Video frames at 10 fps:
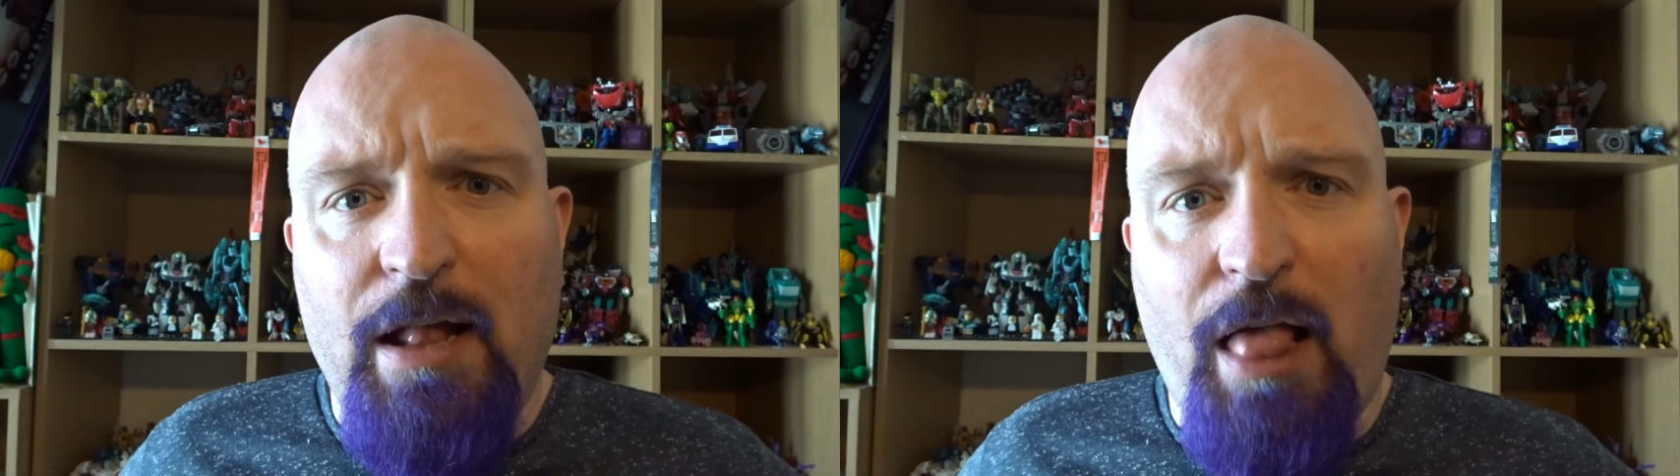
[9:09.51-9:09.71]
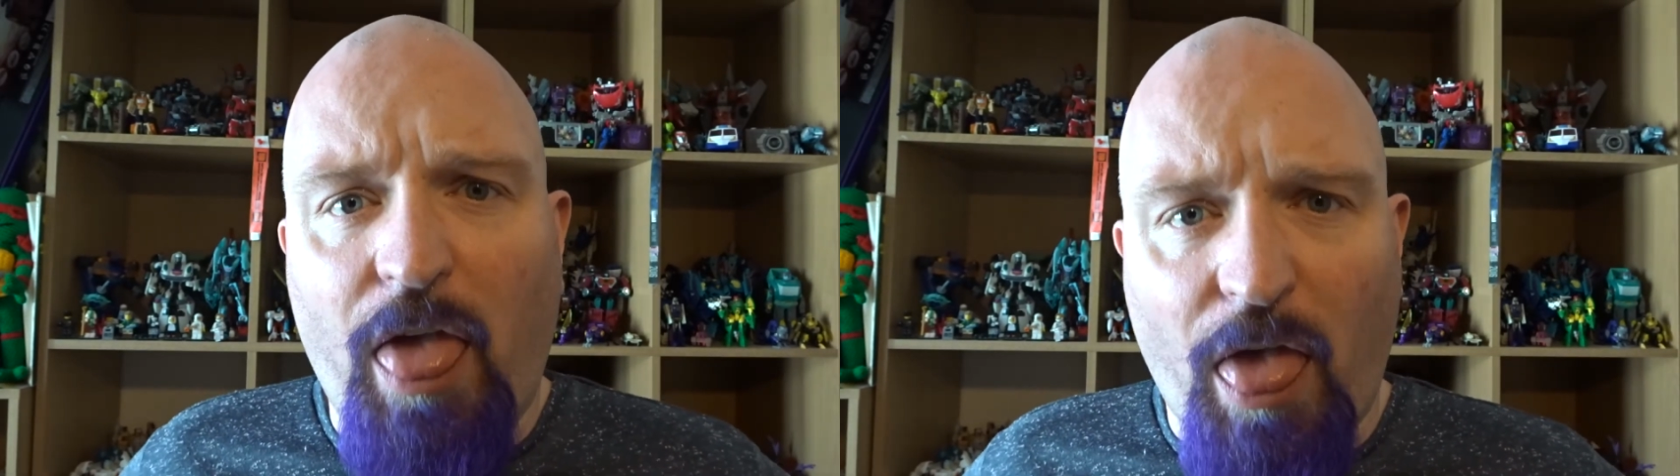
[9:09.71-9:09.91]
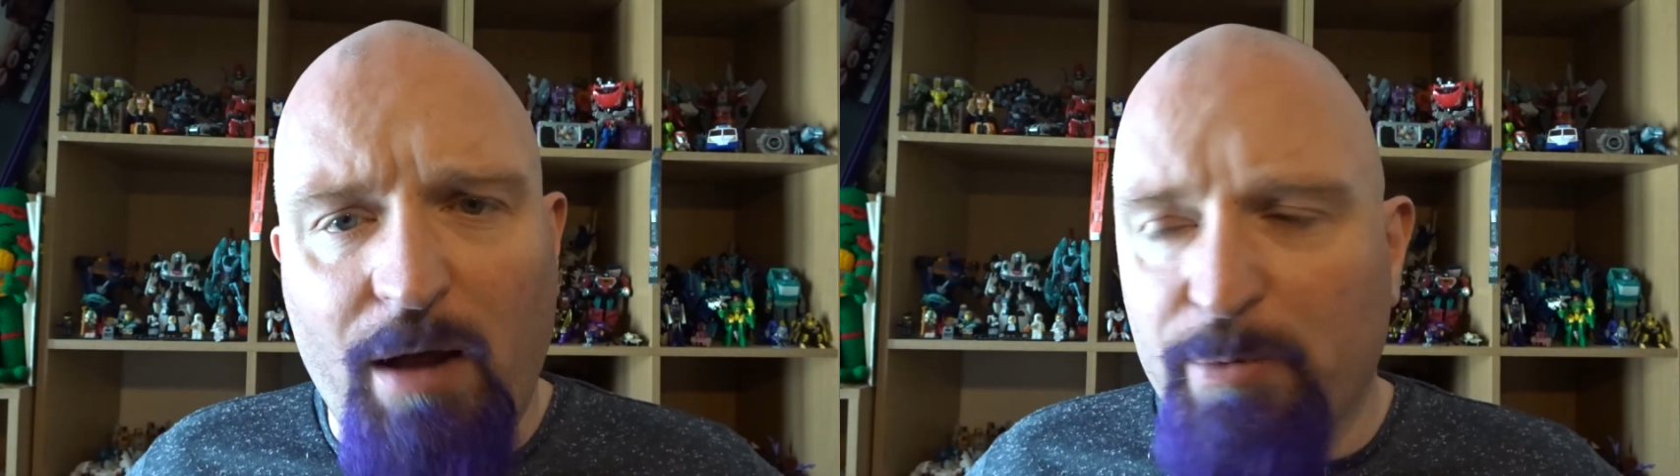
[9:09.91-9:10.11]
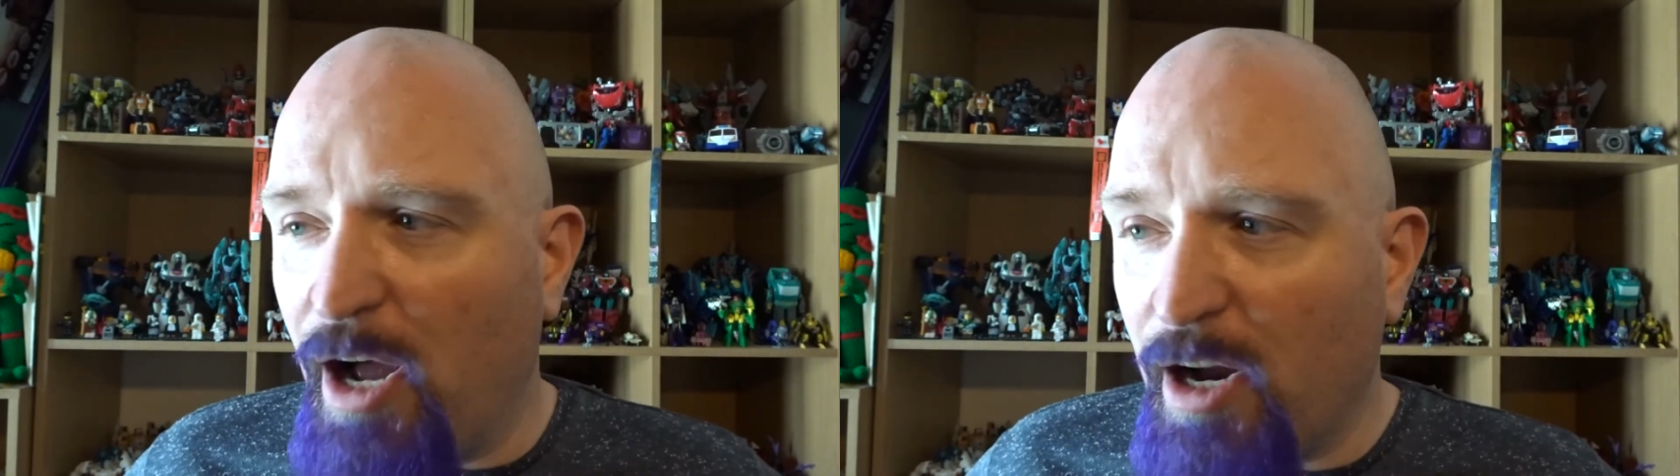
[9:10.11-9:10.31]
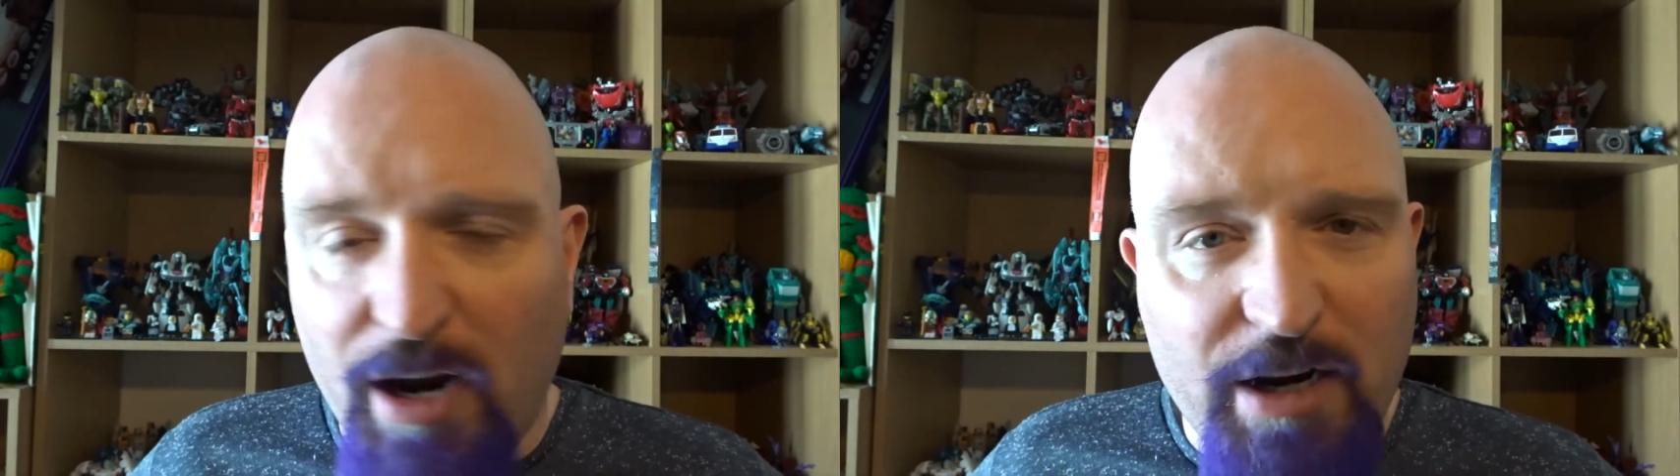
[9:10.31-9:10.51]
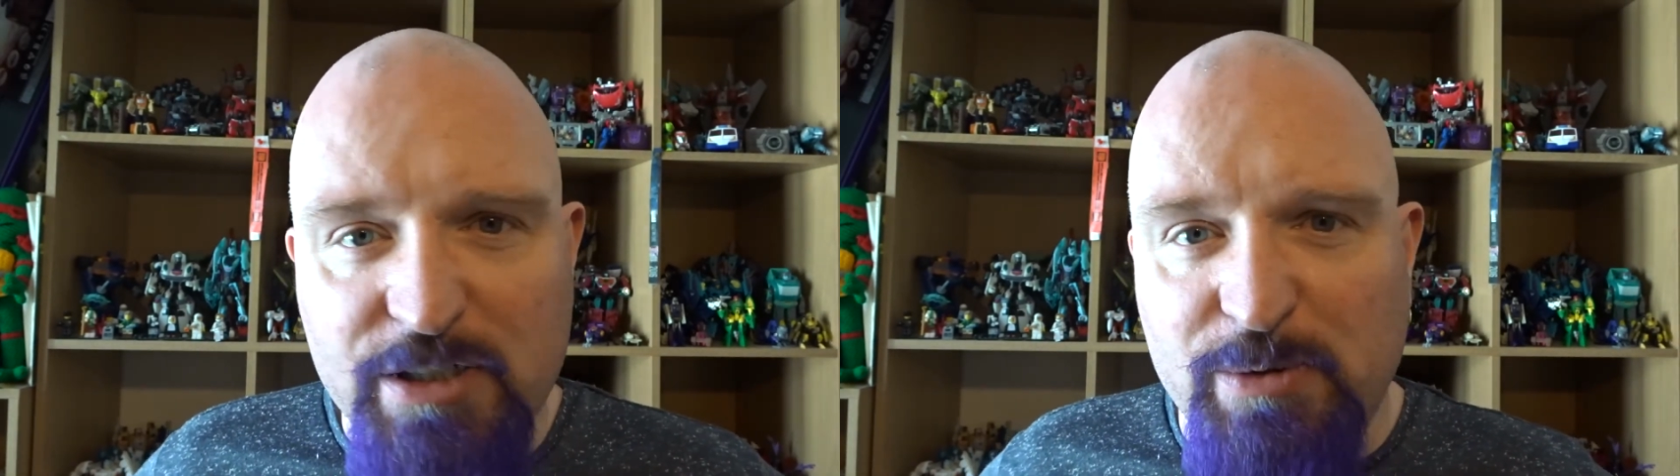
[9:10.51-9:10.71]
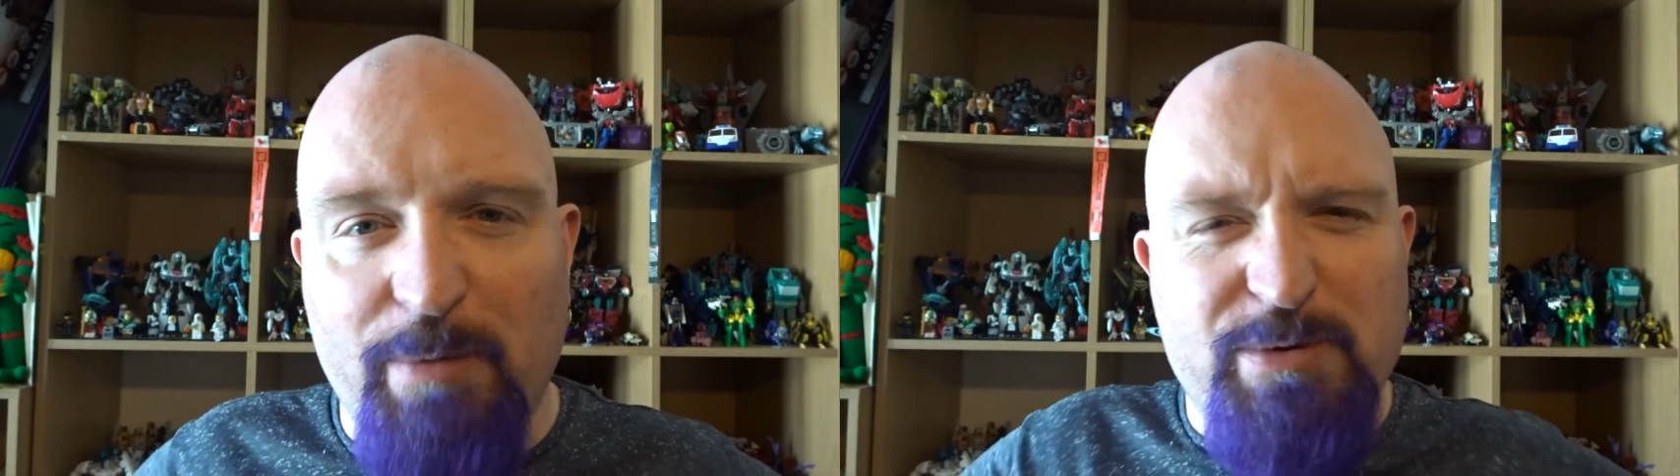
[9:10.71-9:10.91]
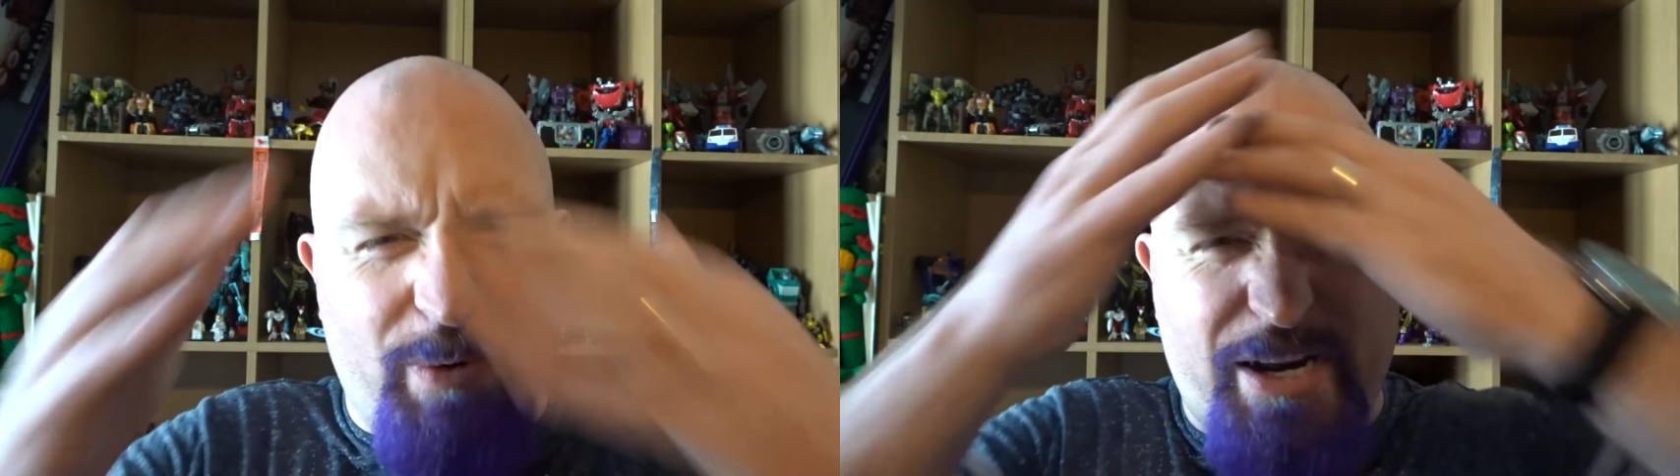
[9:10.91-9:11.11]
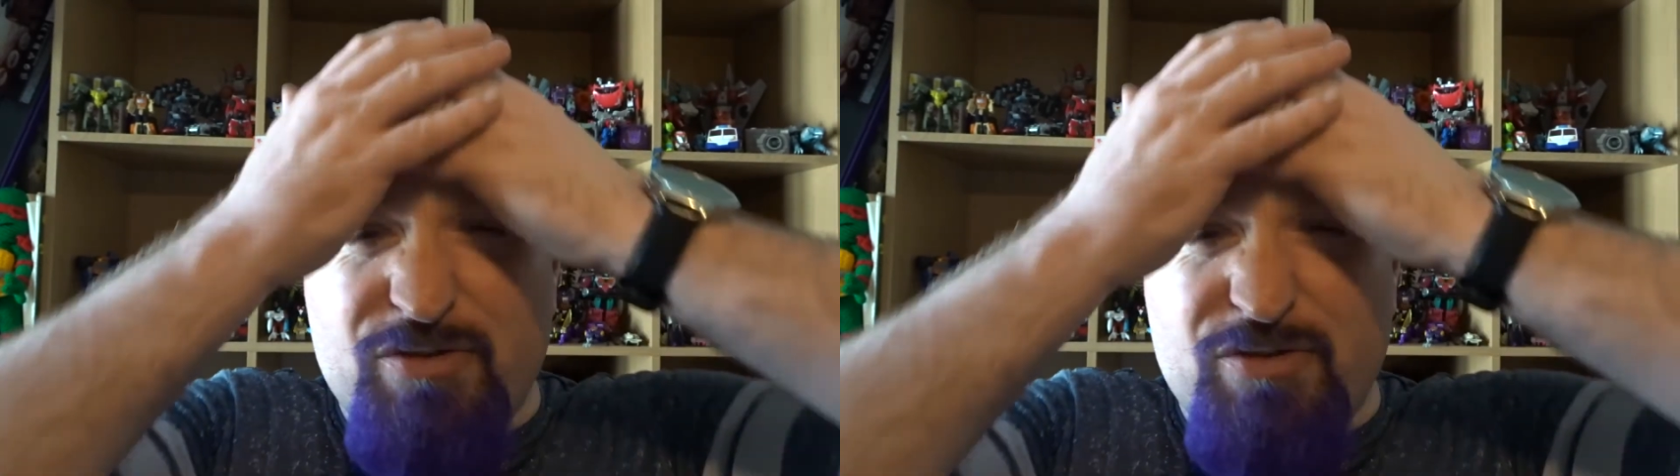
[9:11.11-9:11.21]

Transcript: Oh, I'm knackered, I'm sweating,